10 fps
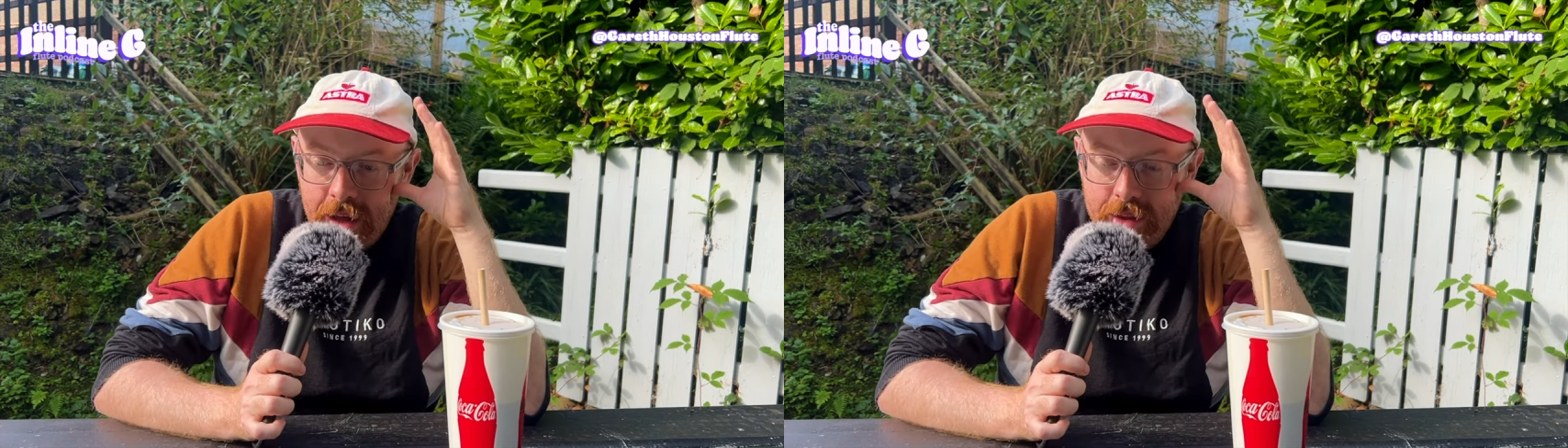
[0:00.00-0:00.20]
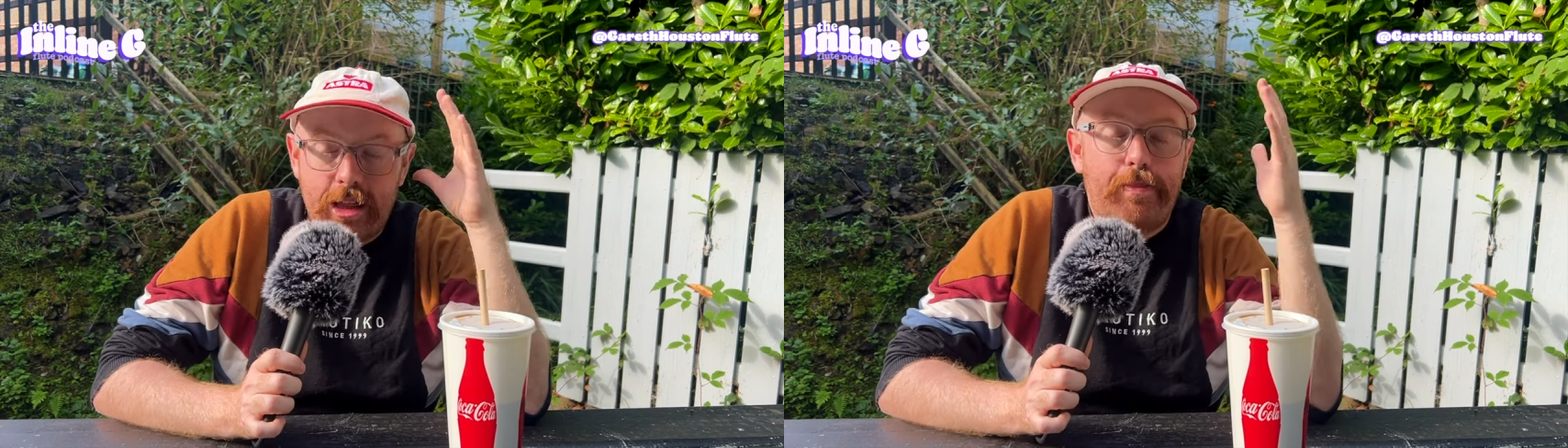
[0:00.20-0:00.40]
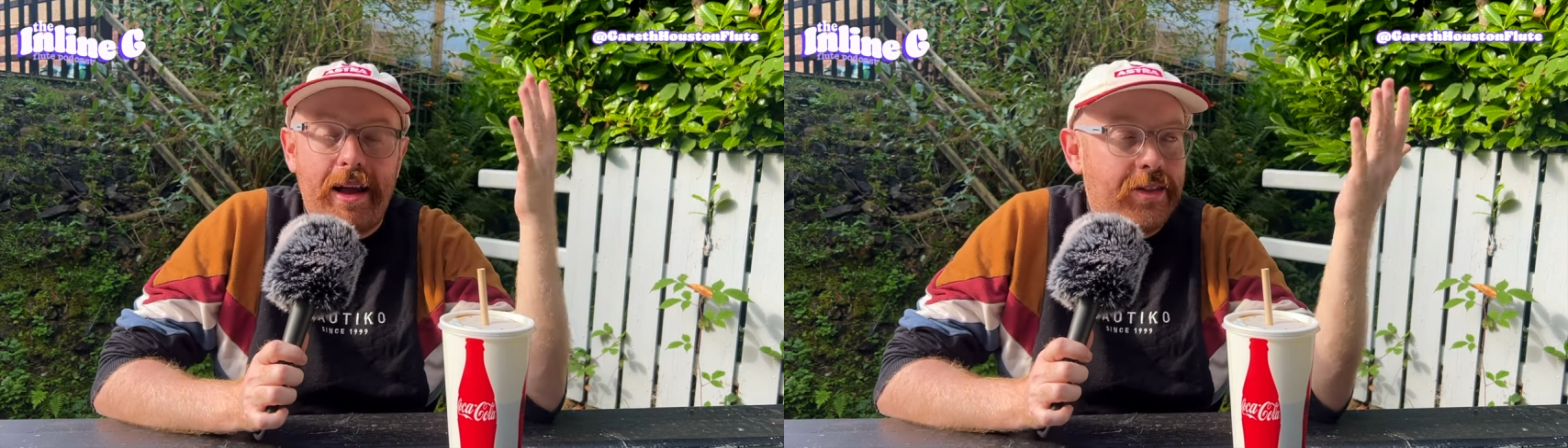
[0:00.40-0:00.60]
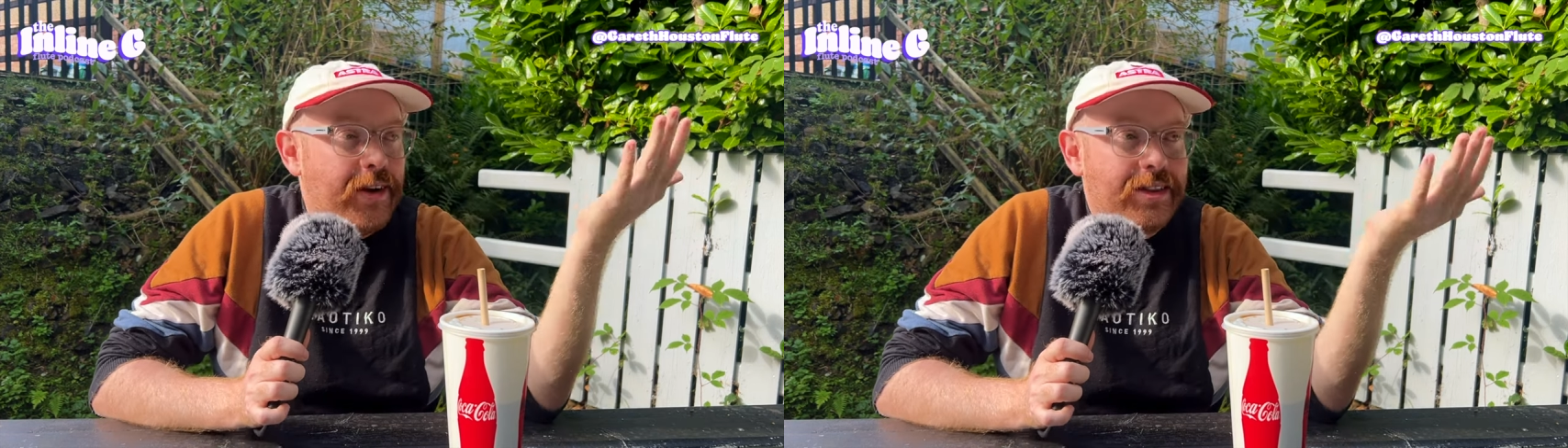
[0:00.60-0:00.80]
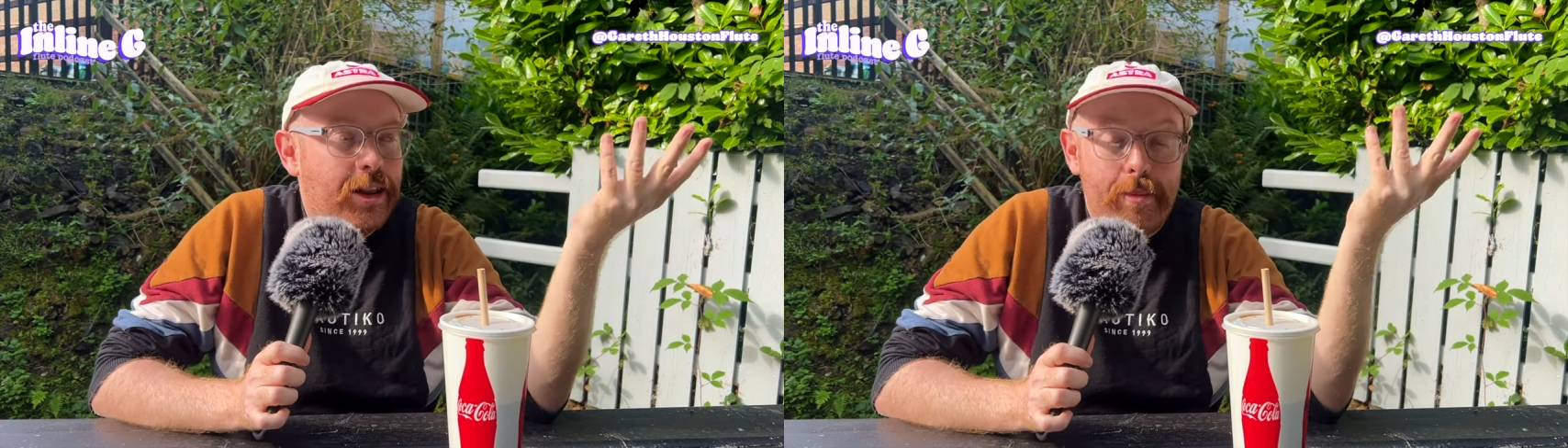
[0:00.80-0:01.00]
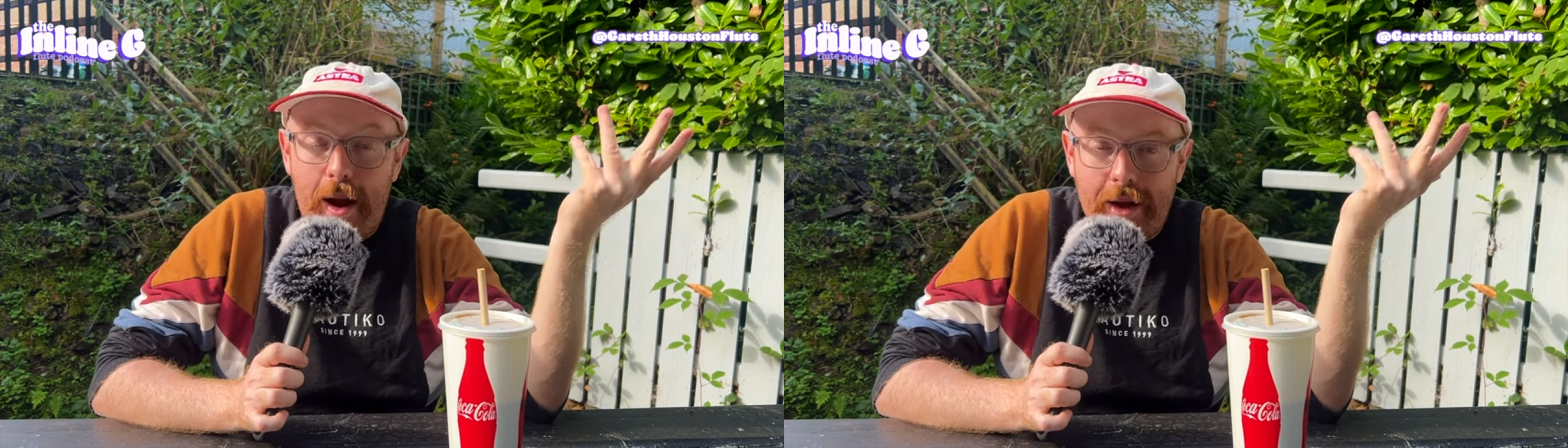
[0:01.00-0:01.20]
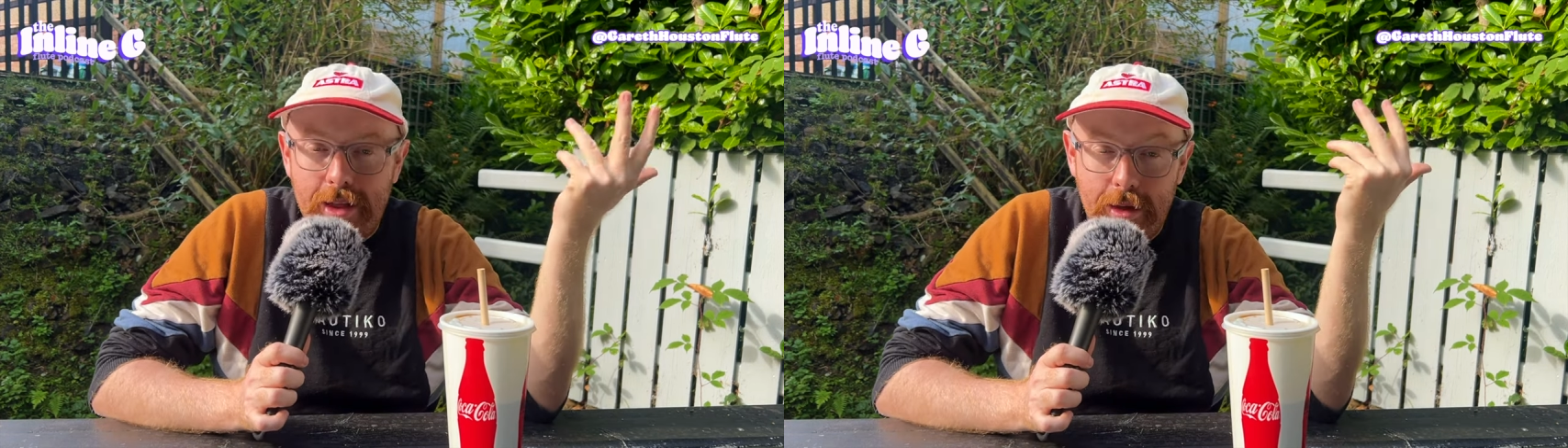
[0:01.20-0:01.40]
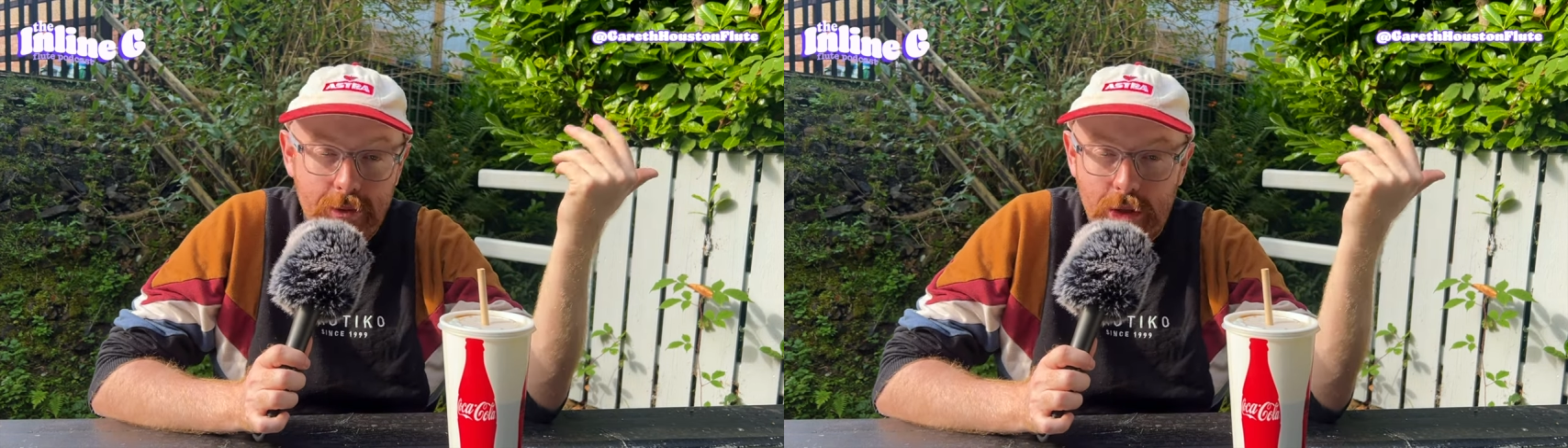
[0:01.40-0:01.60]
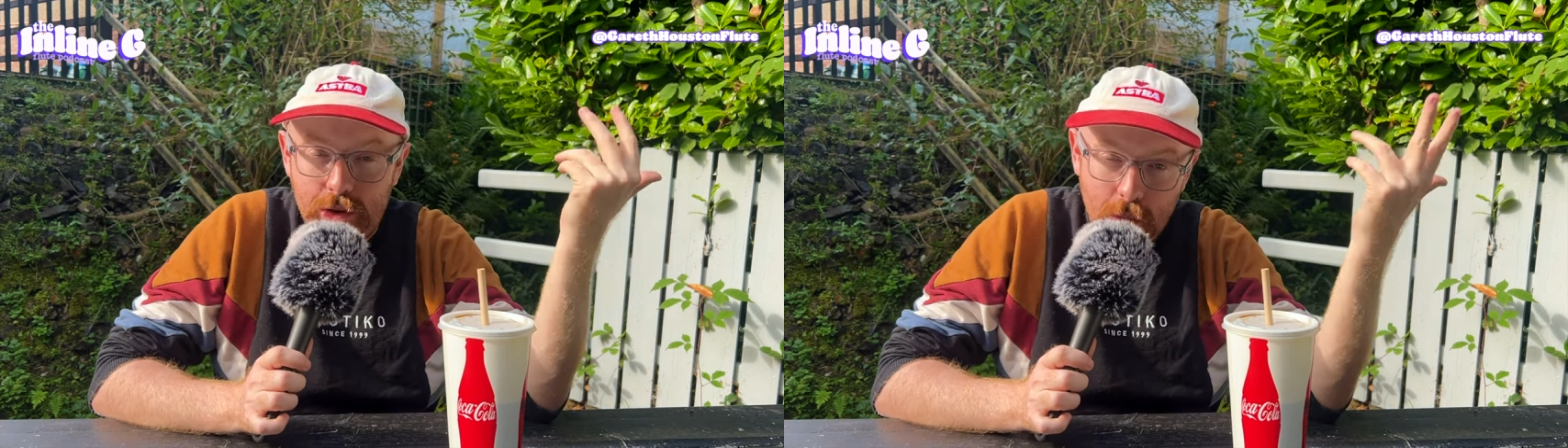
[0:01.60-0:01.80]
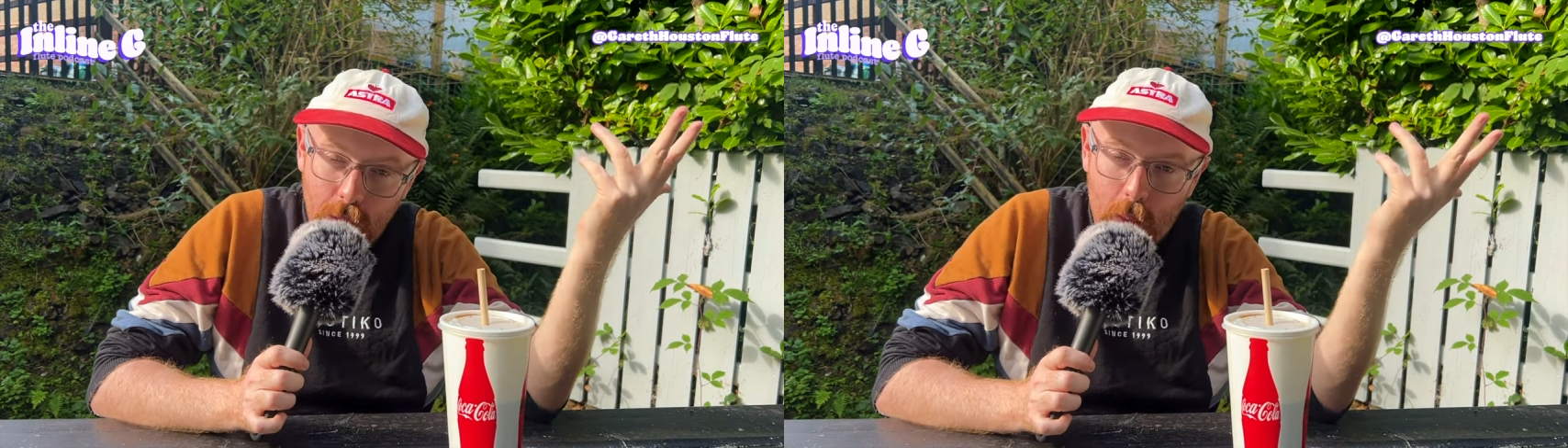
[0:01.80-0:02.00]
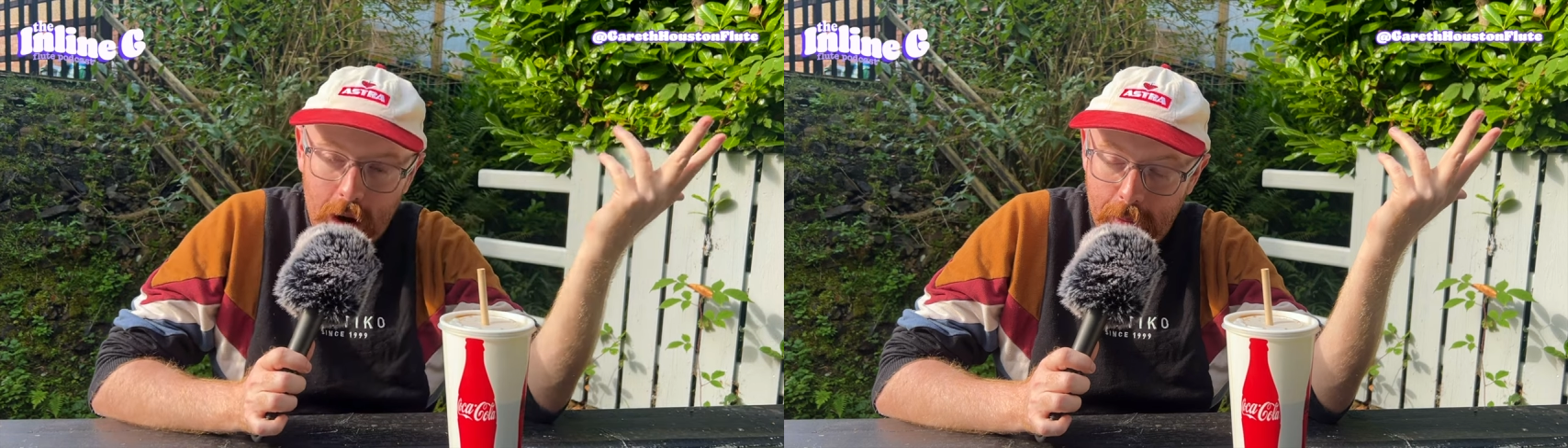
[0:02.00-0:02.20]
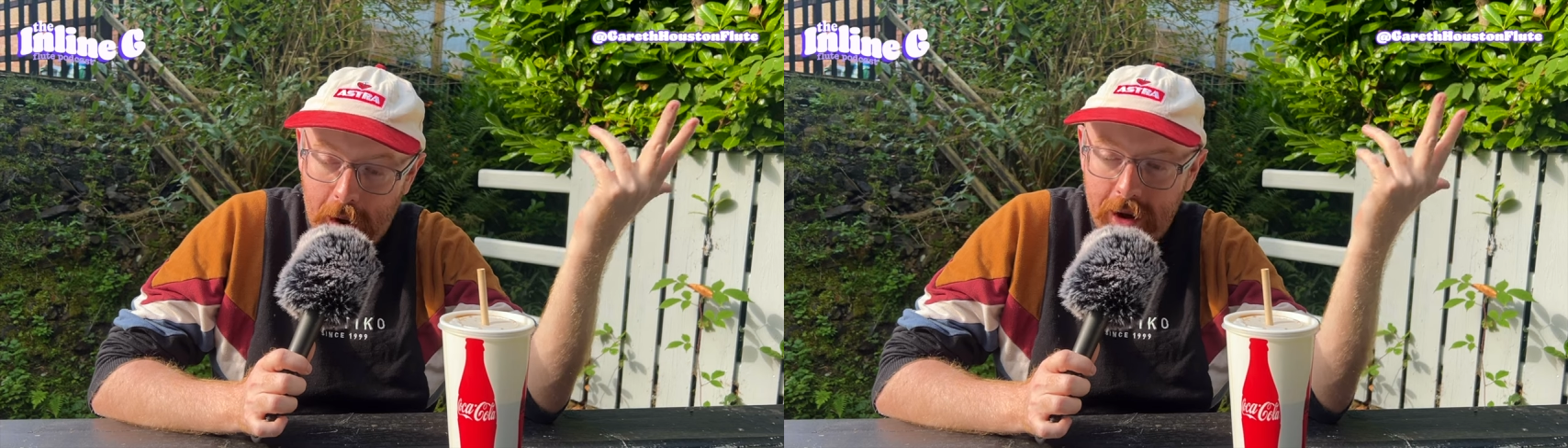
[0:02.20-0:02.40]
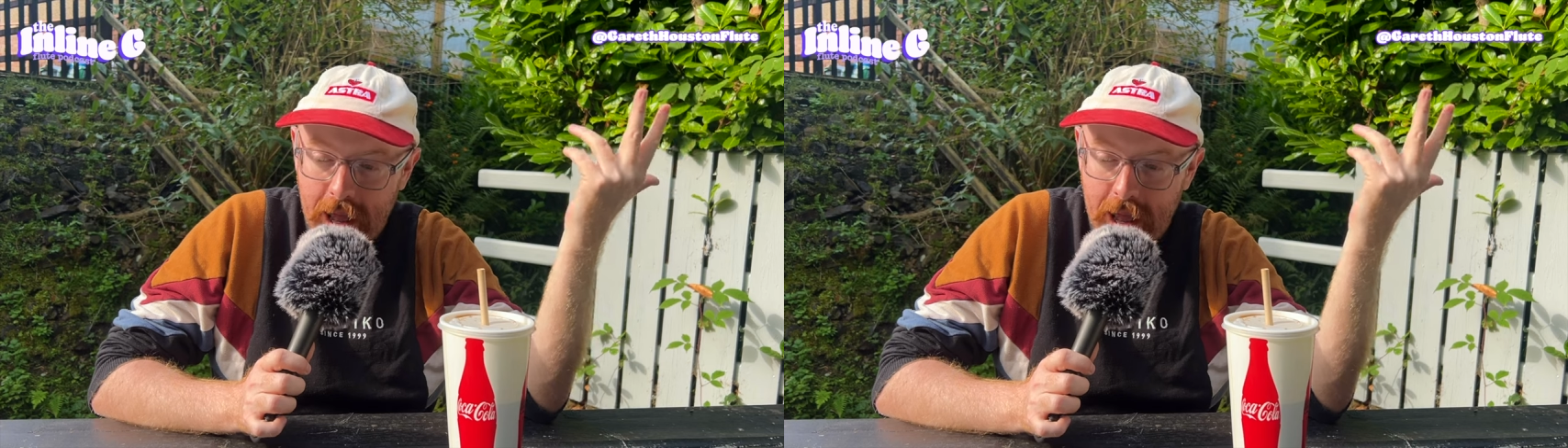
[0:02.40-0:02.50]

despite the fact that Americans love to throw the word about